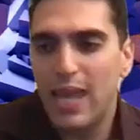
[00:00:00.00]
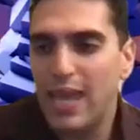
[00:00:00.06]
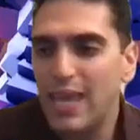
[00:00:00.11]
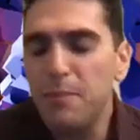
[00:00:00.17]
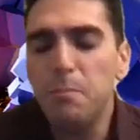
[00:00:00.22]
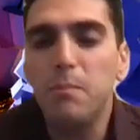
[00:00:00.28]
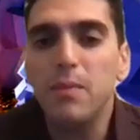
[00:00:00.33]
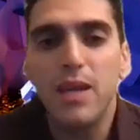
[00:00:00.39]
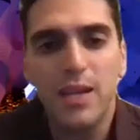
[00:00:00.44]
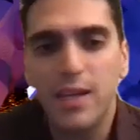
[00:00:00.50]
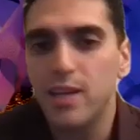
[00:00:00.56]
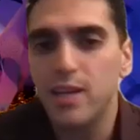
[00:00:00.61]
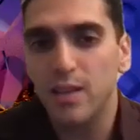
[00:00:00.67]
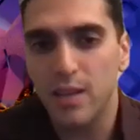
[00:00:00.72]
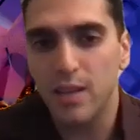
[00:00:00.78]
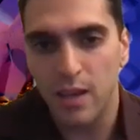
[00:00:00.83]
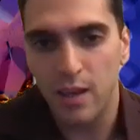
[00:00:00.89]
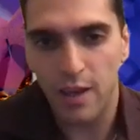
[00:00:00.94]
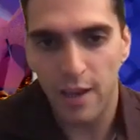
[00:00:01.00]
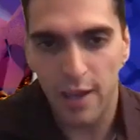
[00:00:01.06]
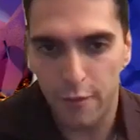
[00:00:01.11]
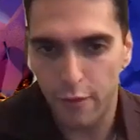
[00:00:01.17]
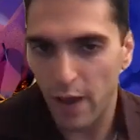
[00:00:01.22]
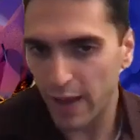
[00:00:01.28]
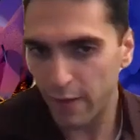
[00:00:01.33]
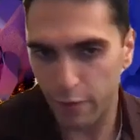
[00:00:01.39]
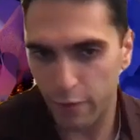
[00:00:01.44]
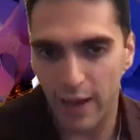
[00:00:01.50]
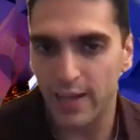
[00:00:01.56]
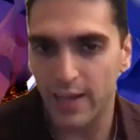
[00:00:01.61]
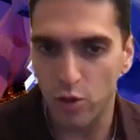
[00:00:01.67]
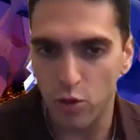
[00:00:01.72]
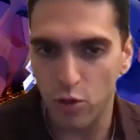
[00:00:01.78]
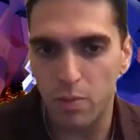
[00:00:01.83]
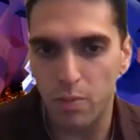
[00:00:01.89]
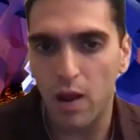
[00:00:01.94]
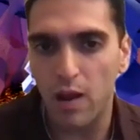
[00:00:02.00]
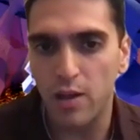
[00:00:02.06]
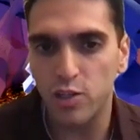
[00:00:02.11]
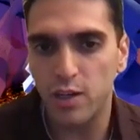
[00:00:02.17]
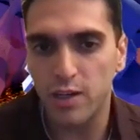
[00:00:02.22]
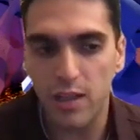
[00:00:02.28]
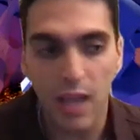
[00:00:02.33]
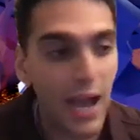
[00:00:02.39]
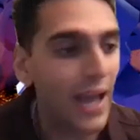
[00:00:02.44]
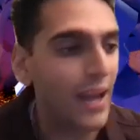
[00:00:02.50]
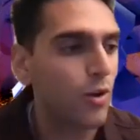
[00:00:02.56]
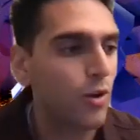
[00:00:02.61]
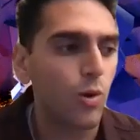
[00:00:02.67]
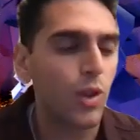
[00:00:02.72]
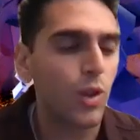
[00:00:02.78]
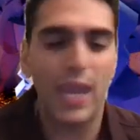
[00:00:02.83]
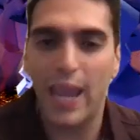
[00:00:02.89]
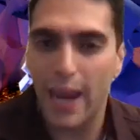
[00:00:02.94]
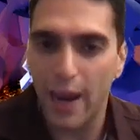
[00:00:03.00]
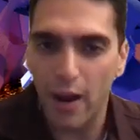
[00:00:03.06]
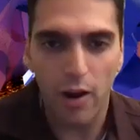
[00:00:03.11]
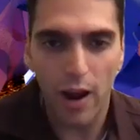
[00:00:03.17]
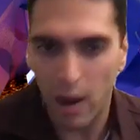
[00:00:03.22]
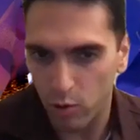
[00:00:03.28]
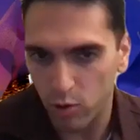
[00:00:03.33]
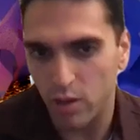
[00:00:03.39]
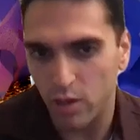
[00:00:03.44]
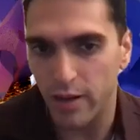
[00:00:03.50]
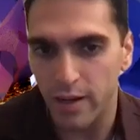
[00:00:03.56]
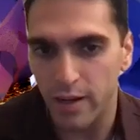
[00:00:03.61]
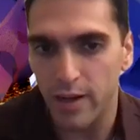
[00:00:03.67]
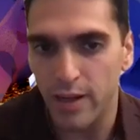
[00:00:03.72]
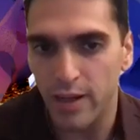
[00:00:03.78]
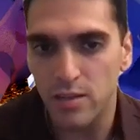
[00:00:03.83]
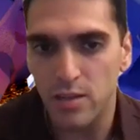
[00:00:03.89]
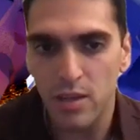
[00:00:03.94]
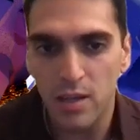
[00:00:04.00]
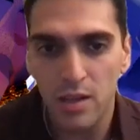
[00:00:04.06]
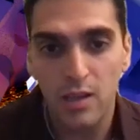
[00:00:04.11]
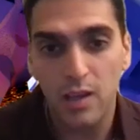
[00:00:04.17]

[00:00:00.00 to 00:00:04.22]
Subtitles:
Immediately, if I find a new project, I don't care how good it is.